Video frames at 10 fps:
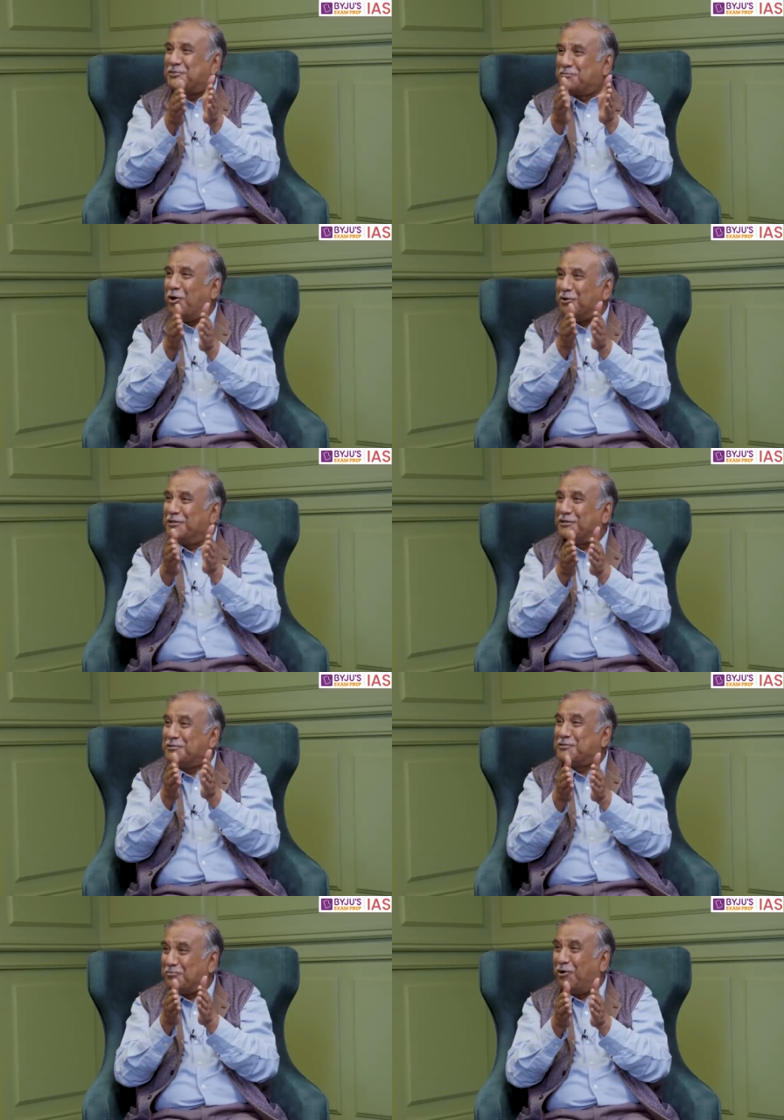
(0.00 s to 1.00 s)
smaller
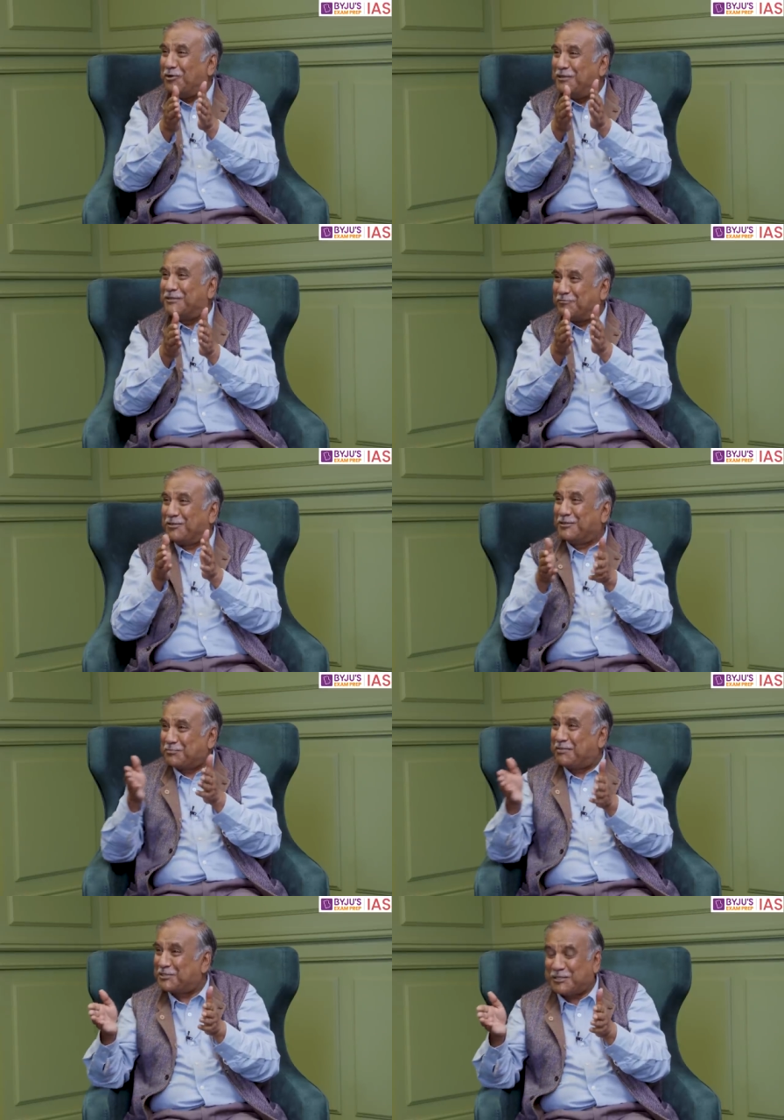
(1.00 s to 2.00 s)
and smaller for a
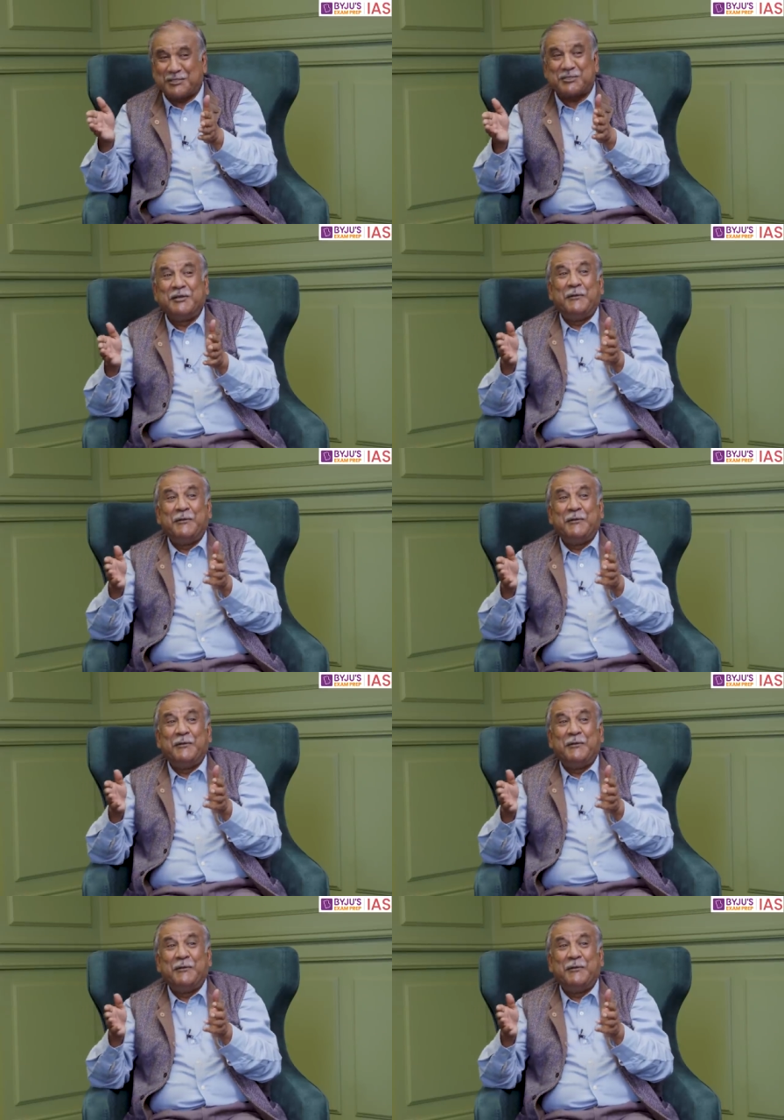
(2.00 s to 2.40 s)
specialist.